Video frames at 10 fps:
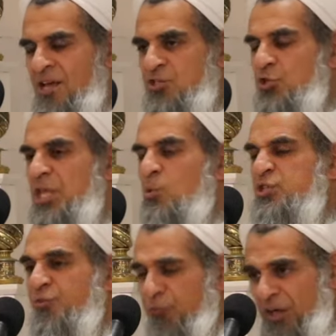So there
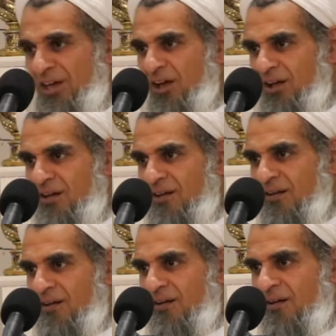was fear
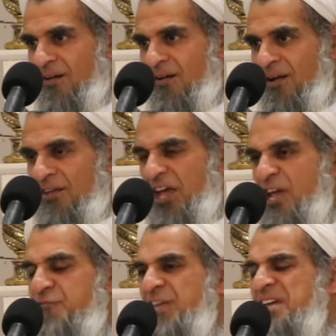that
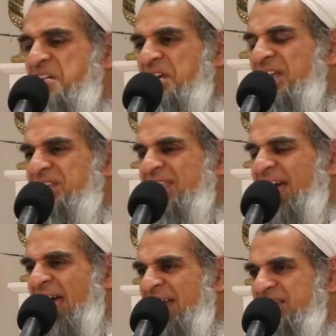if they raise
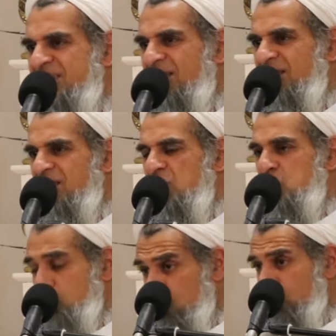their heads
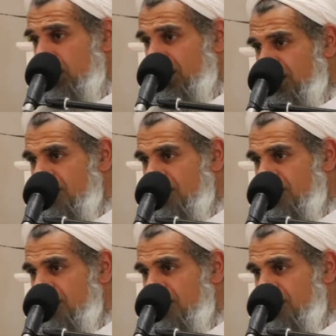sooner,